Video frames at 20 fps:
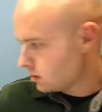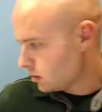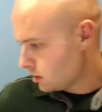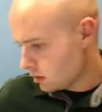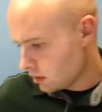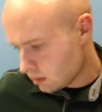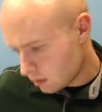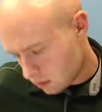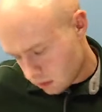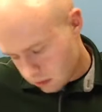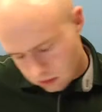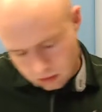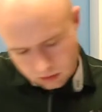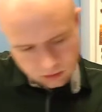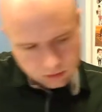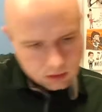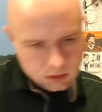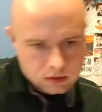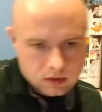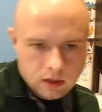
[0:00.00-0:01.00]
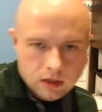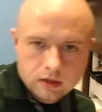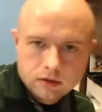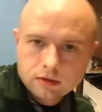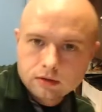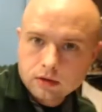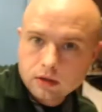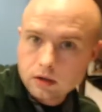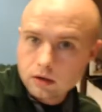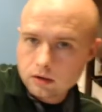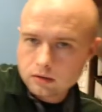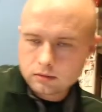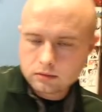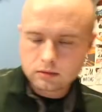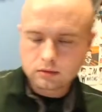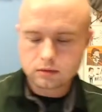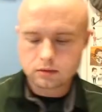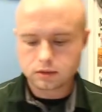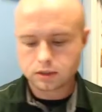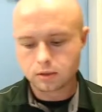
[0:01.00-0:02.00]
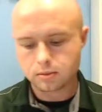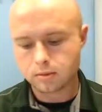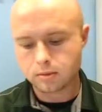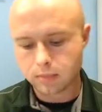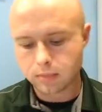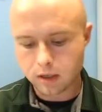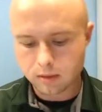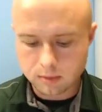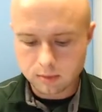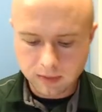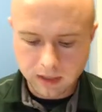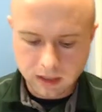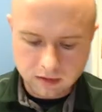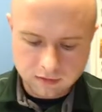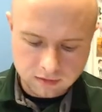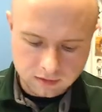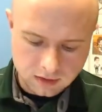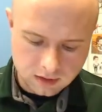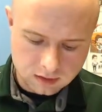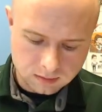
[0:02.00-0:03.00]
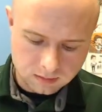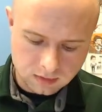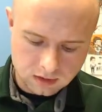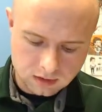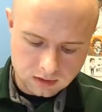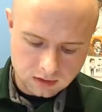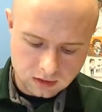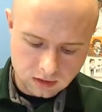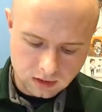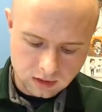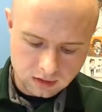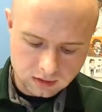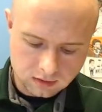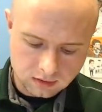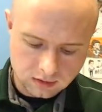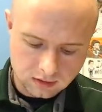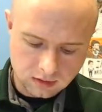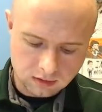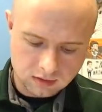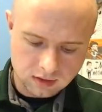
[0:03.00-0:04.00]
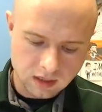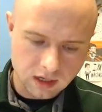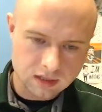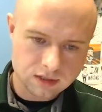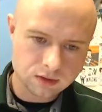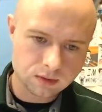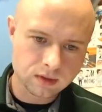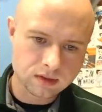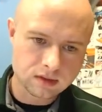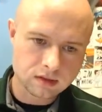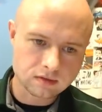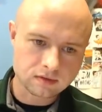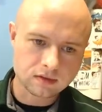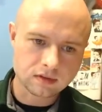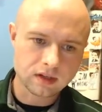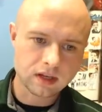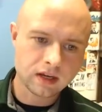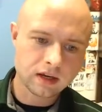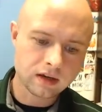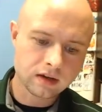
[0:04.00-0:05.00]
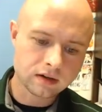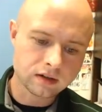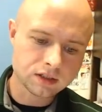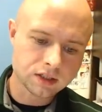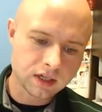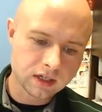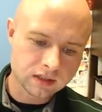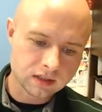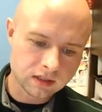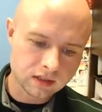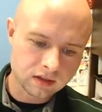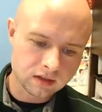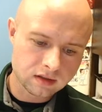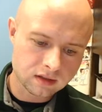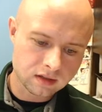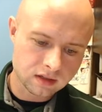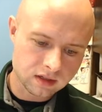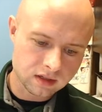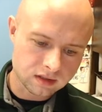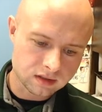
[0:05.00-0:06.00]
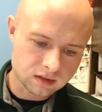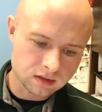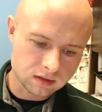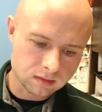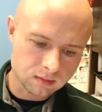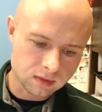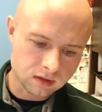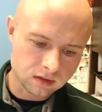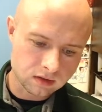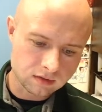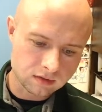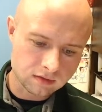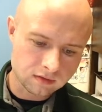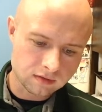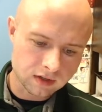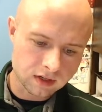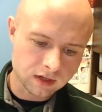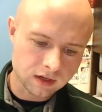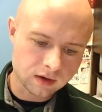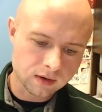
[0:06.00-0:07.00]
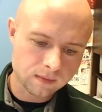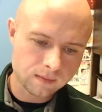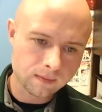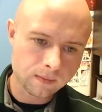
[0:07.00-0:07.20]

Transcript: Of course, I got to do the code. Should have been better prepared for this, but, consequence of interjecting a thing into the middle of a video.